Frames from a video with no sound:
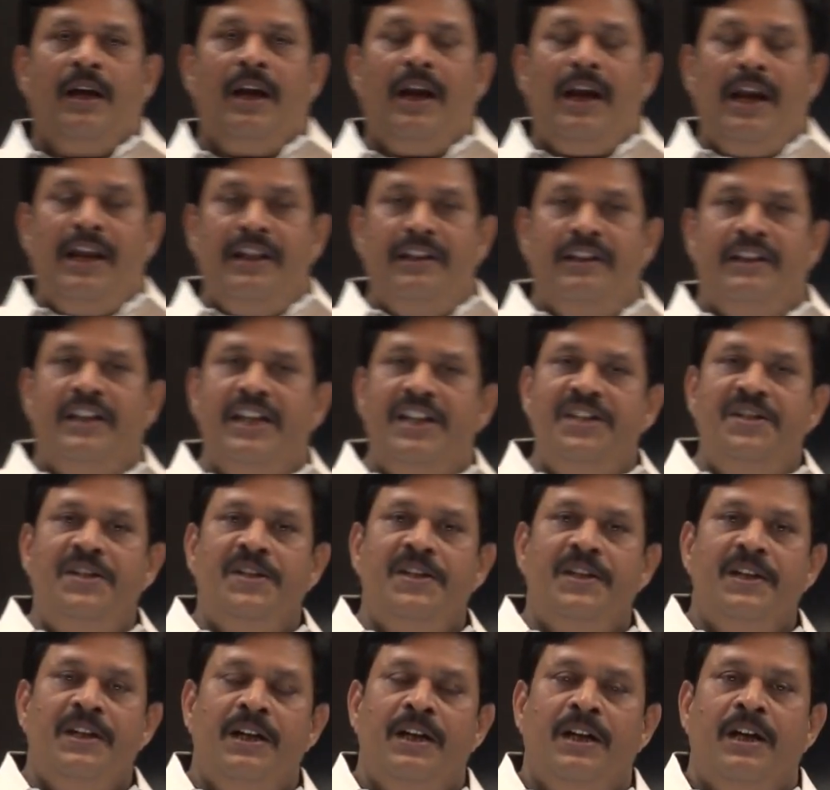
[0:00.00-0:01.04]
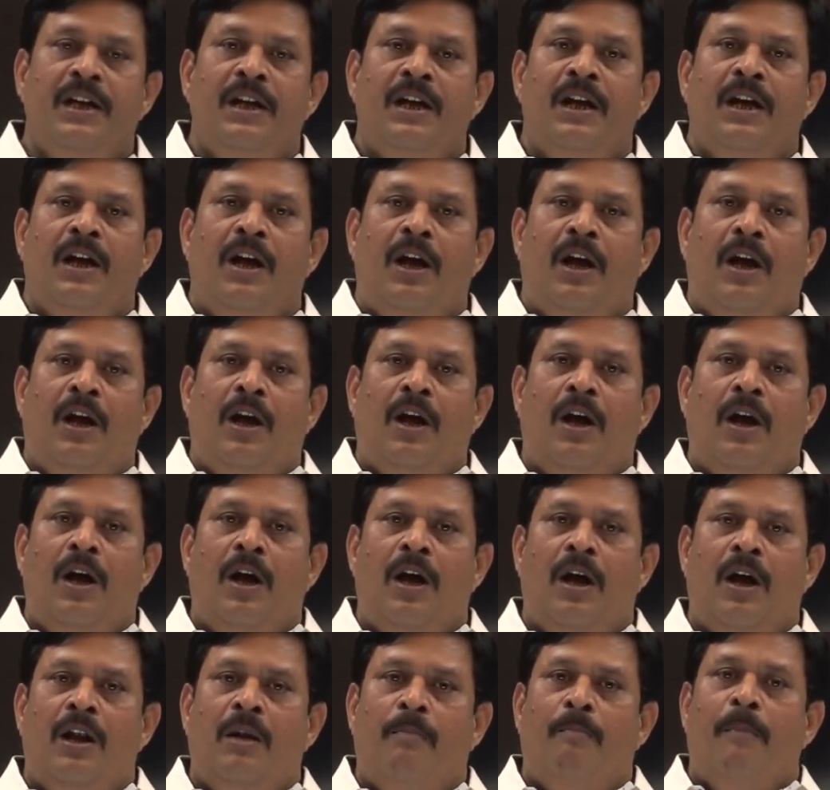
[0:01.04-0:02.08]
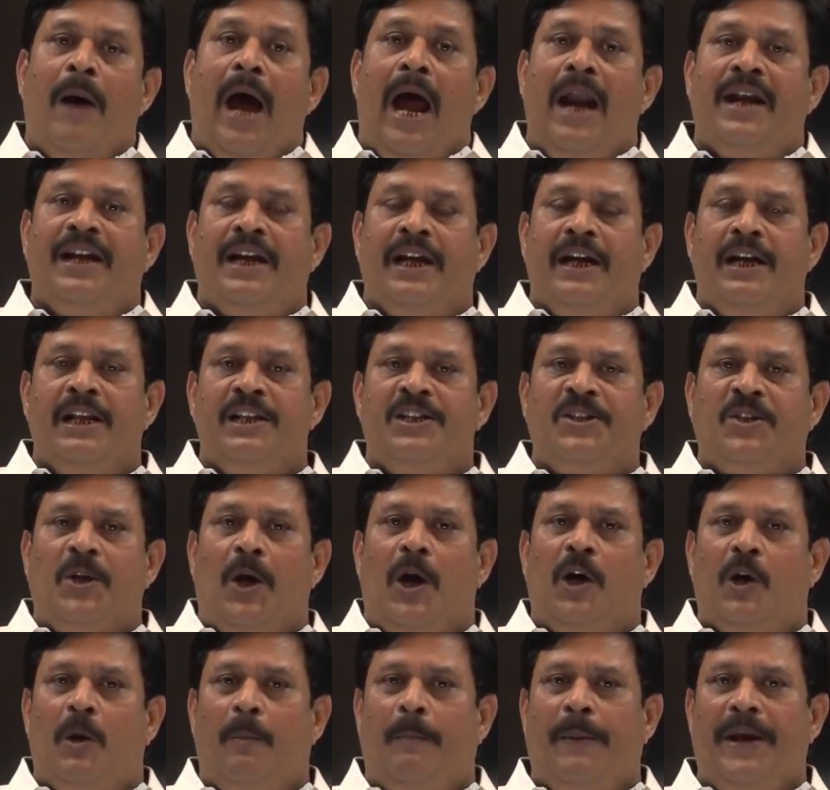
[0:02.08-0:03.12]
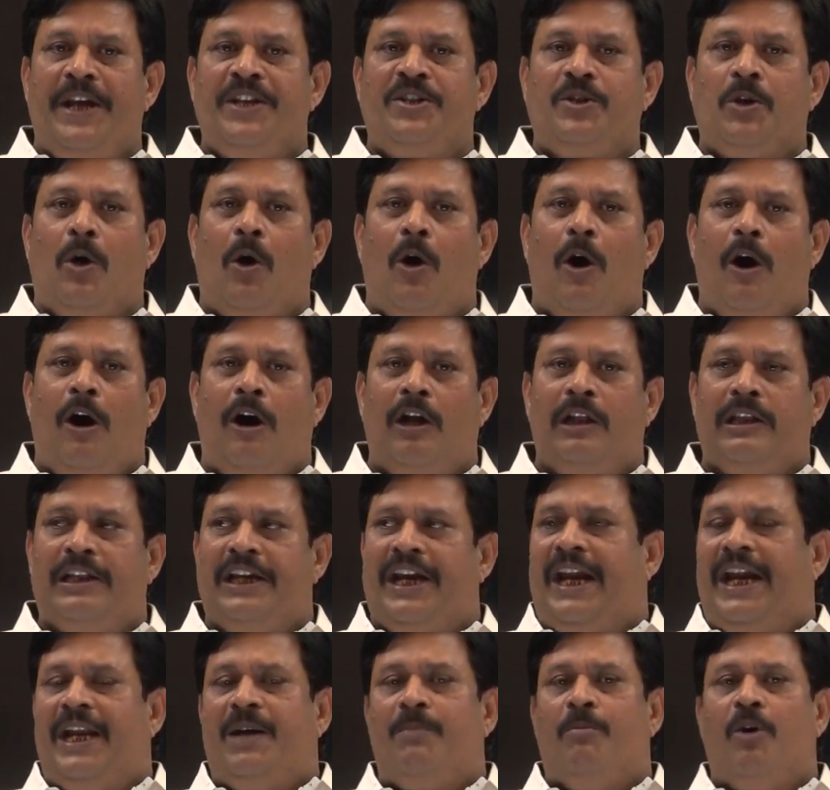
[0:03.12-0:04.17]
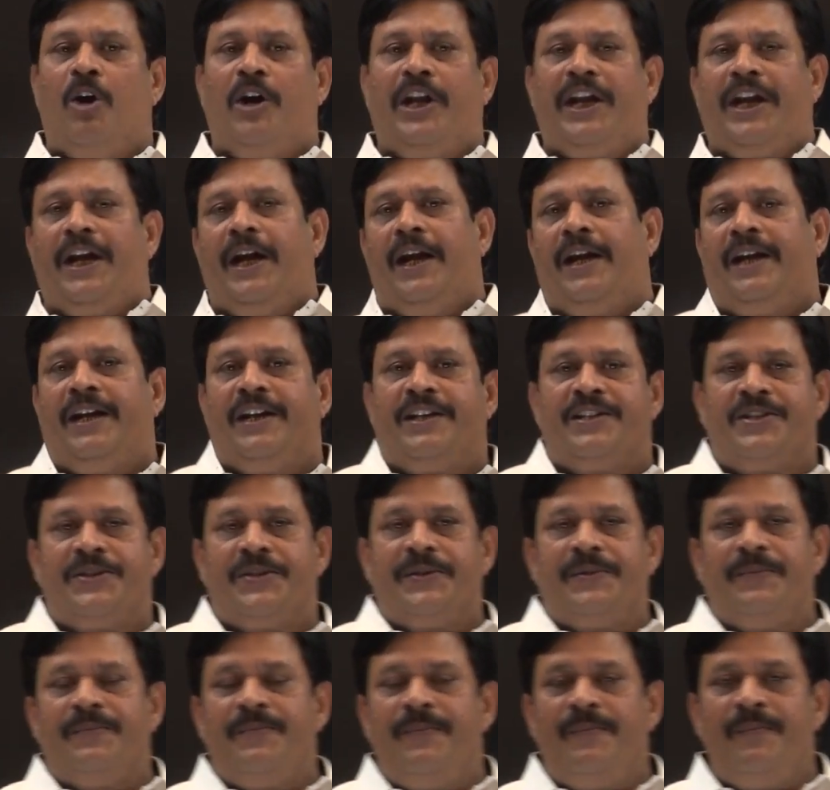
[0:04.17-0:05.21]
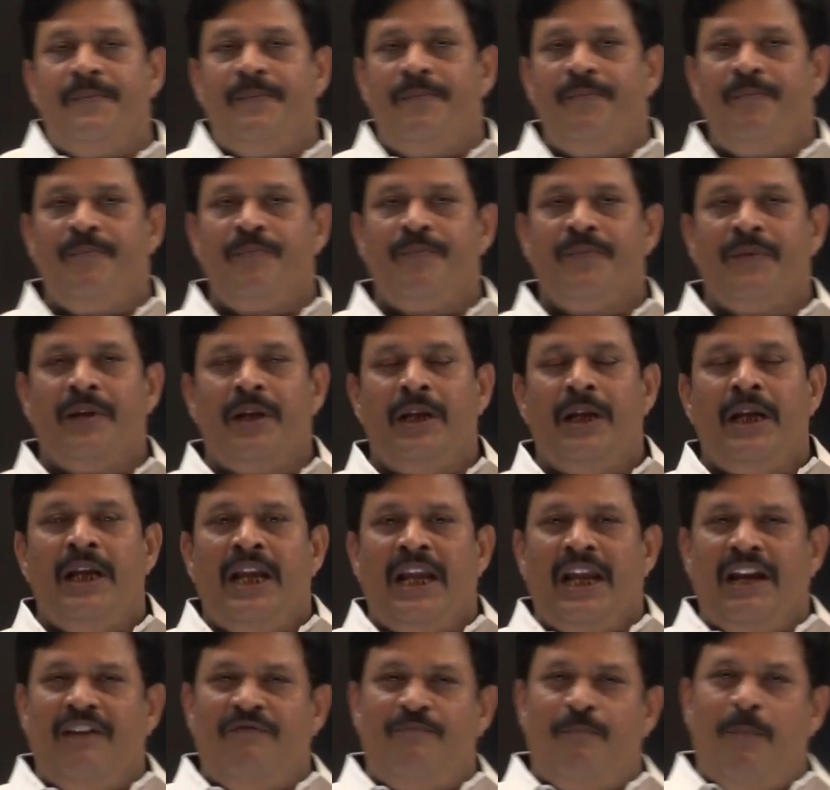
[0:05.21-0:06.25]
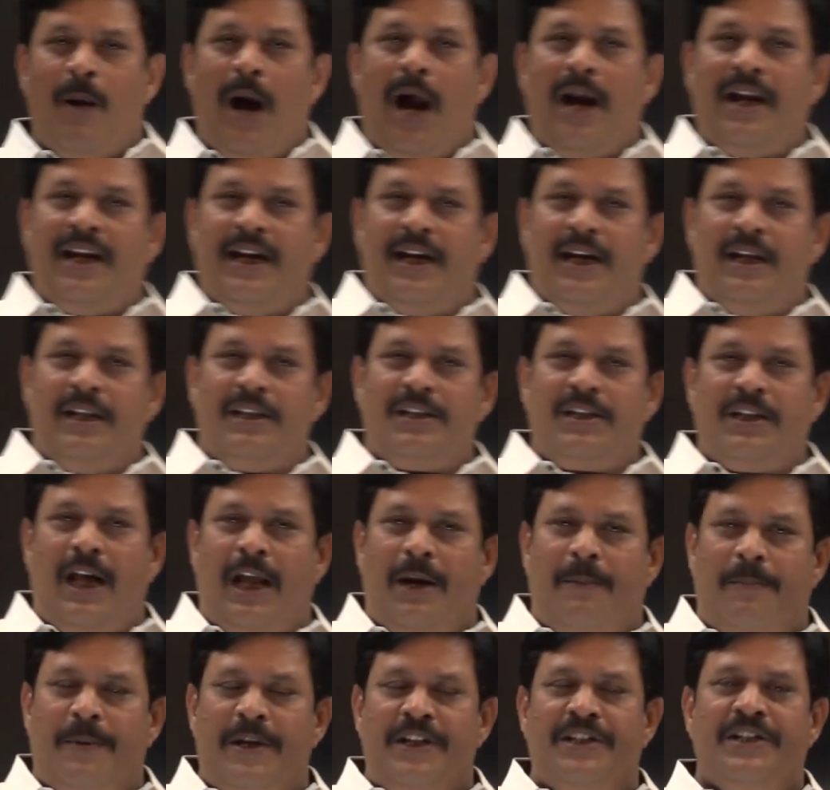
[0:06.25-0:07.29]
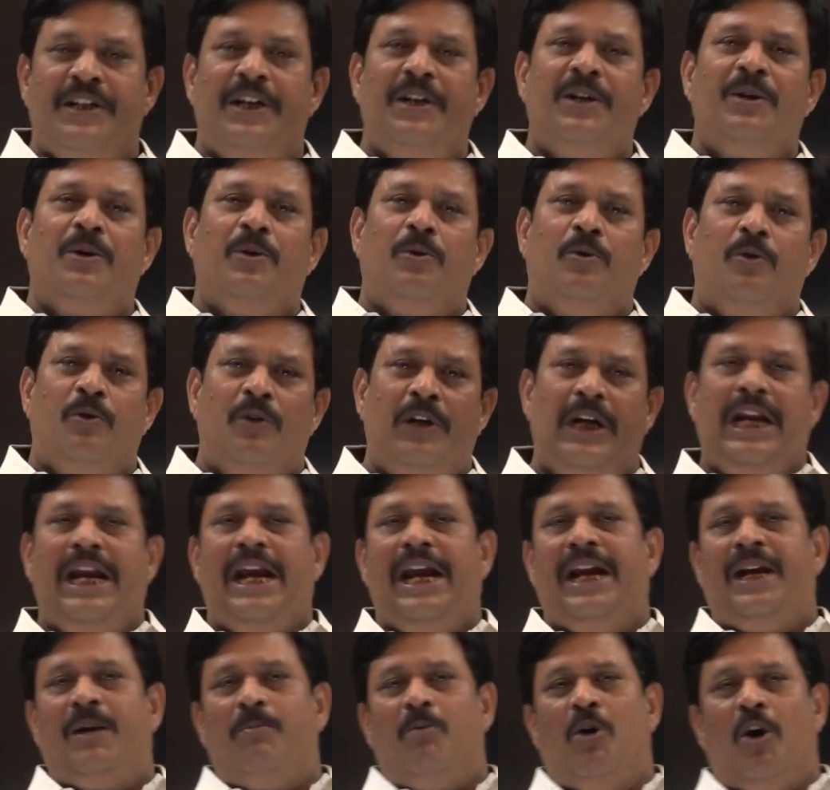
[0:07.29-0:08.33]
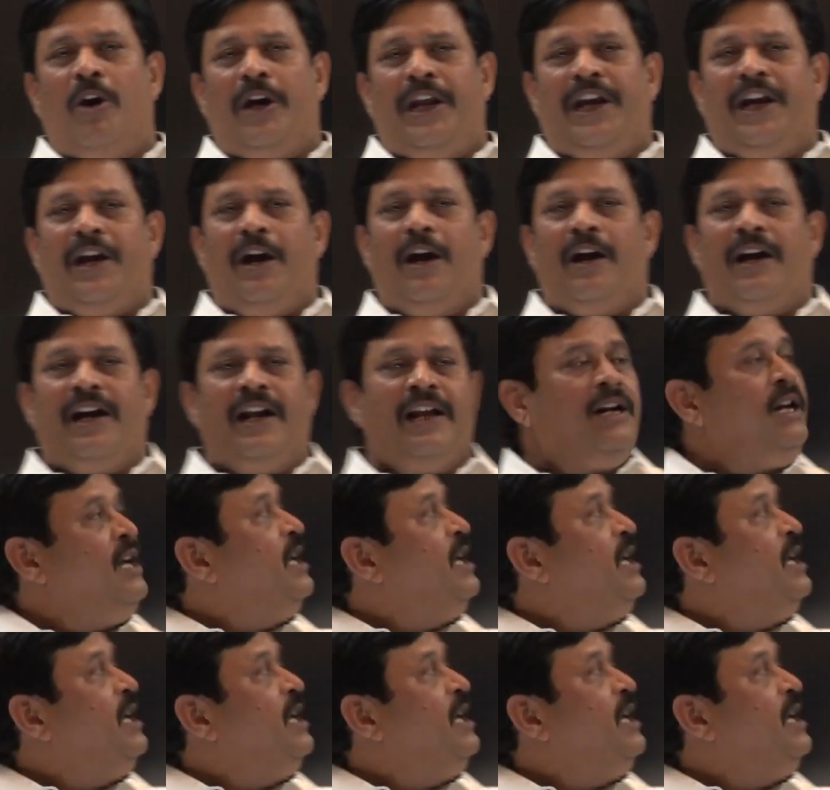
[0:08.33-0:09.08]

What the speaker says: In this, particles occupies all the 8 body corners. If particles are present only at body corner,